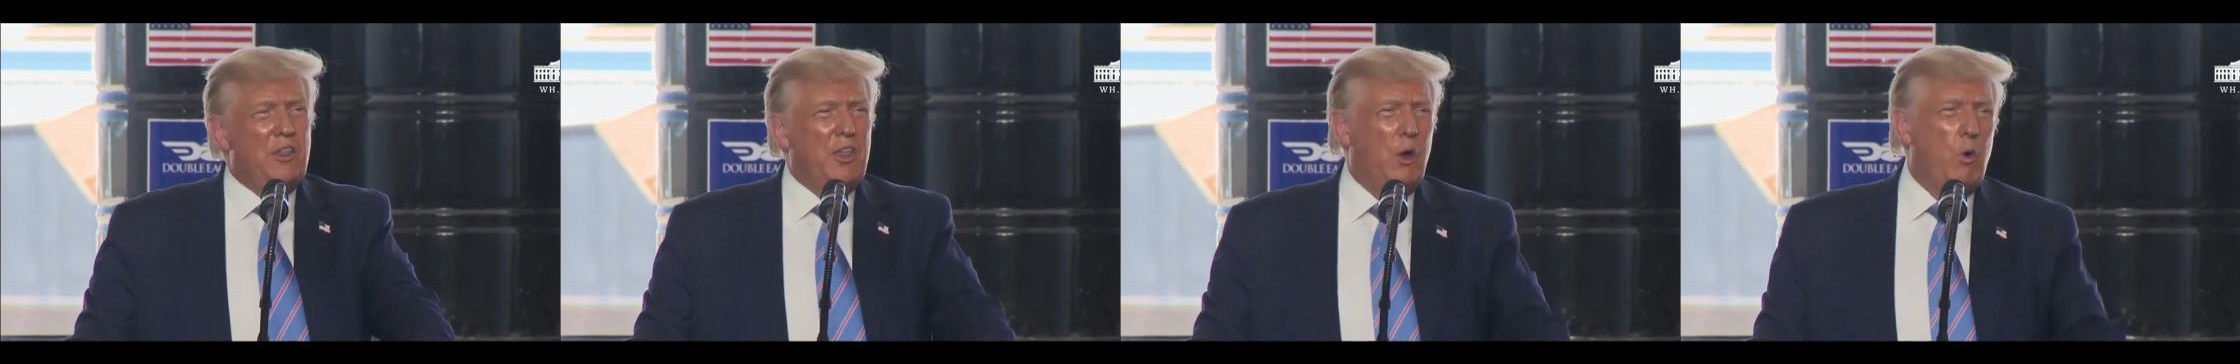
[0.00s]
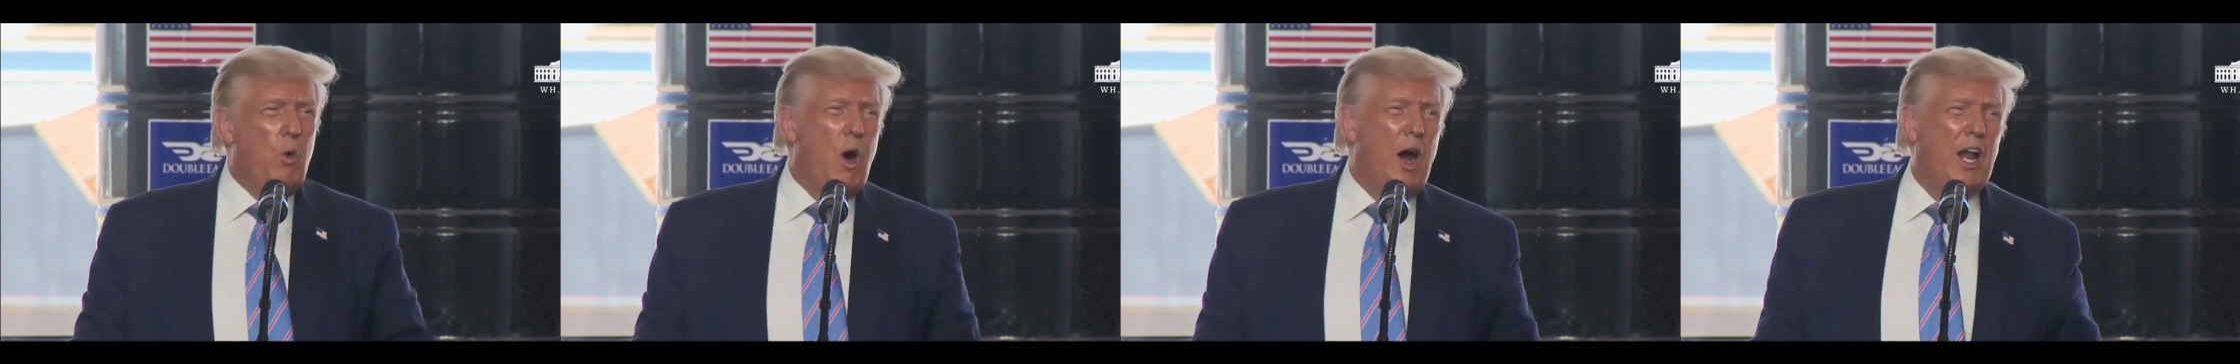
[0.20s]

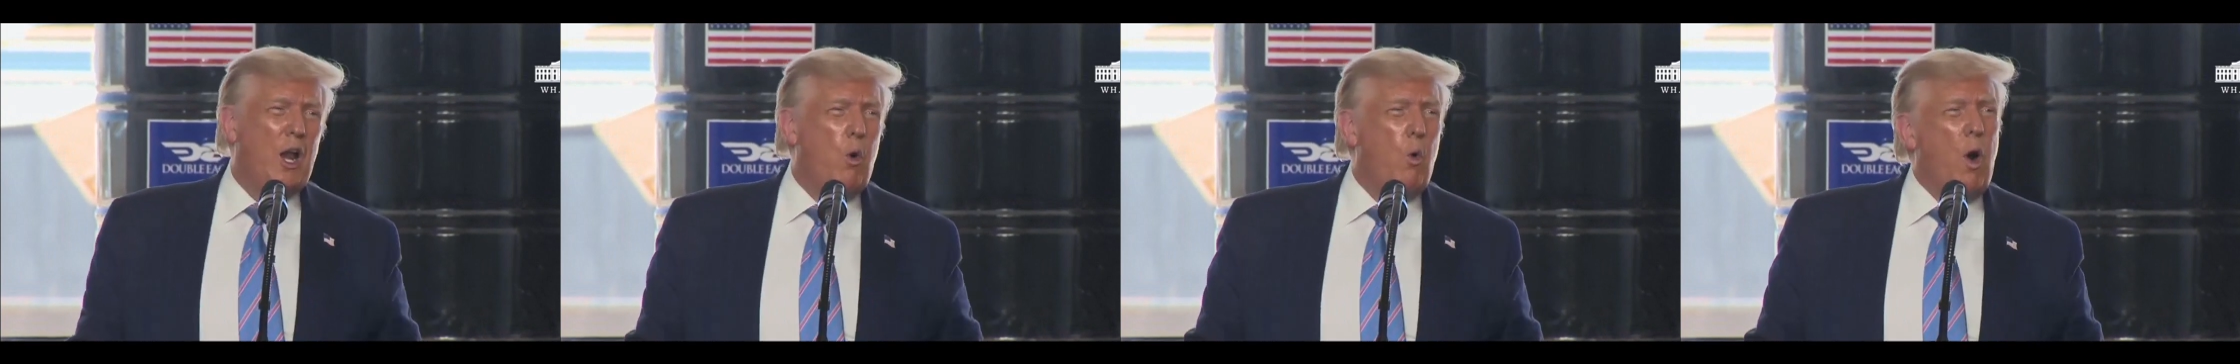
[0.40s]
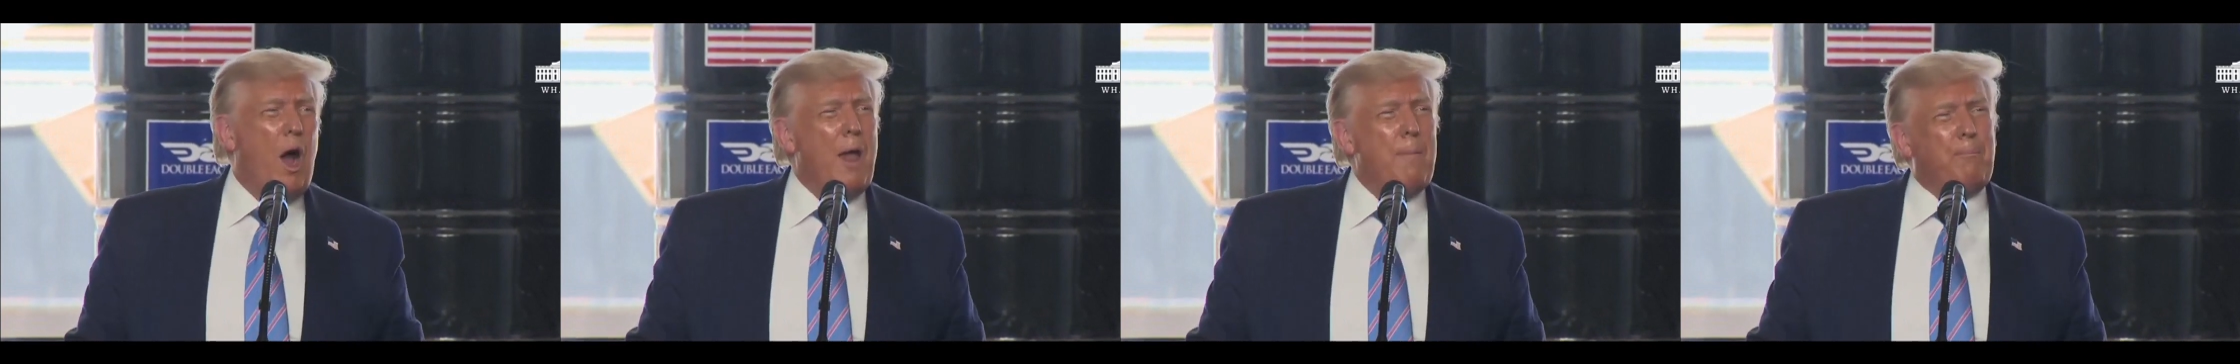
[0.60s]
They want
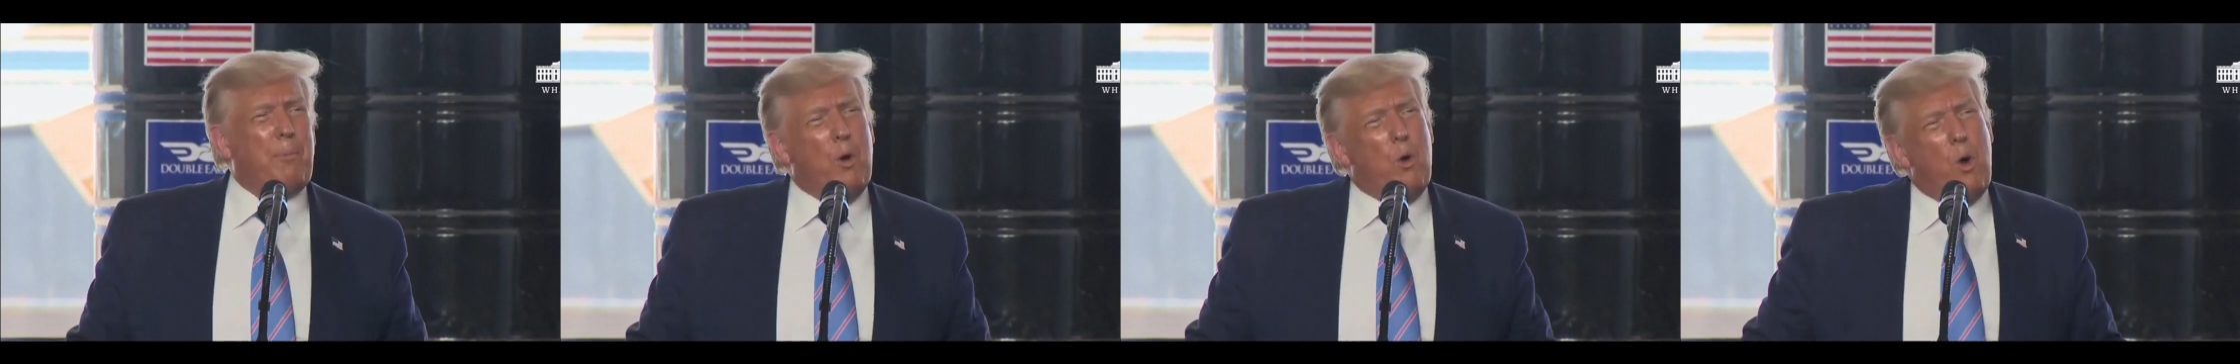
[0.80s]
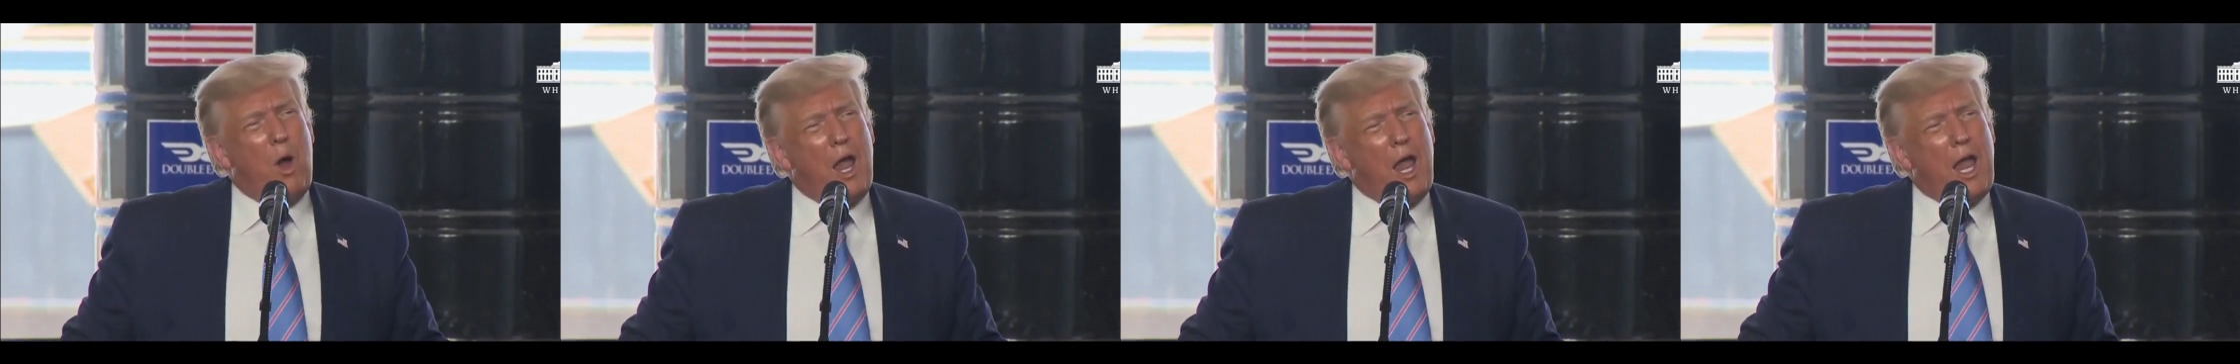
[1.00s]
to wipe
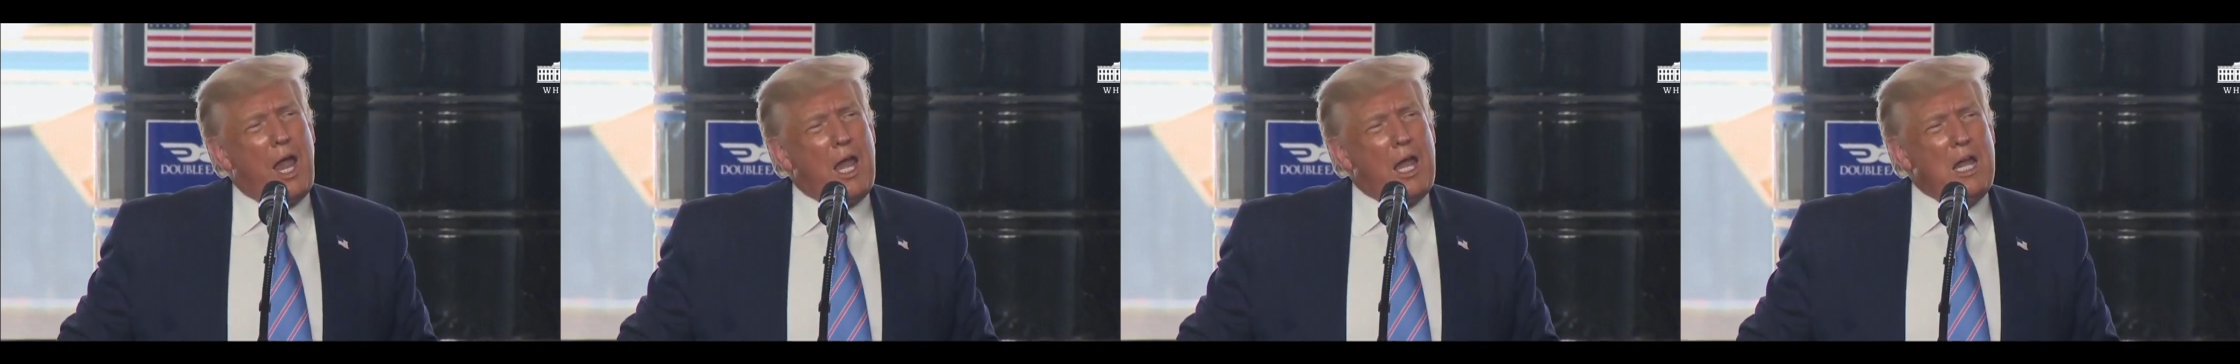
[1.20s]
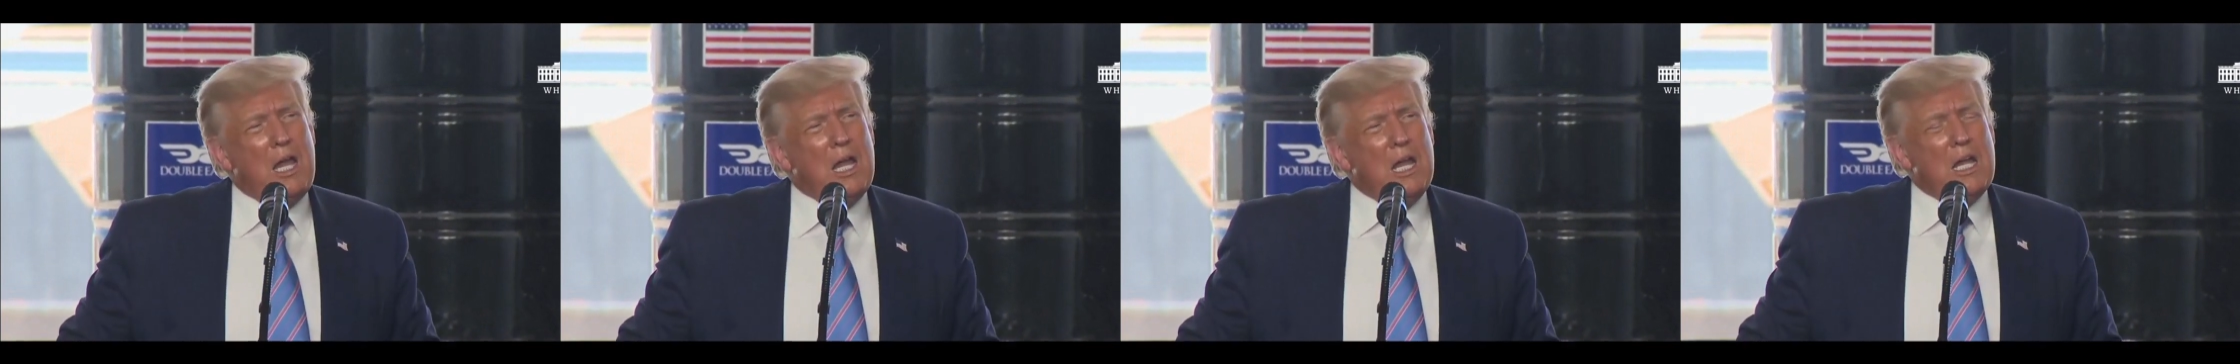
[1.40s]

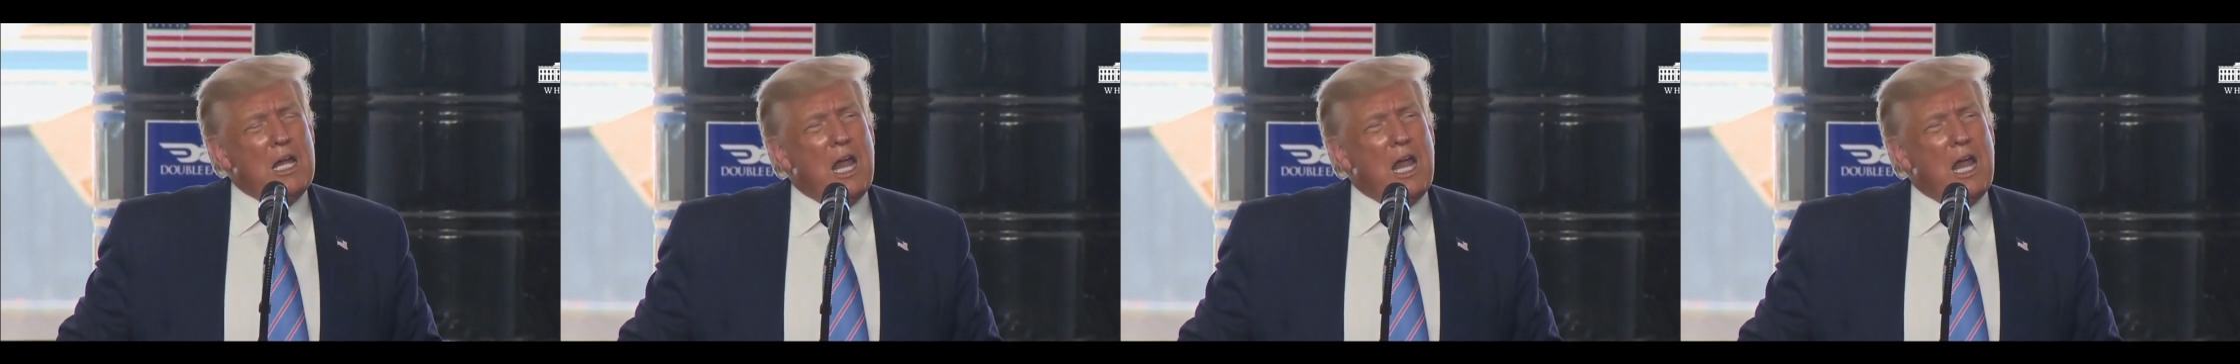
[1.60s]
away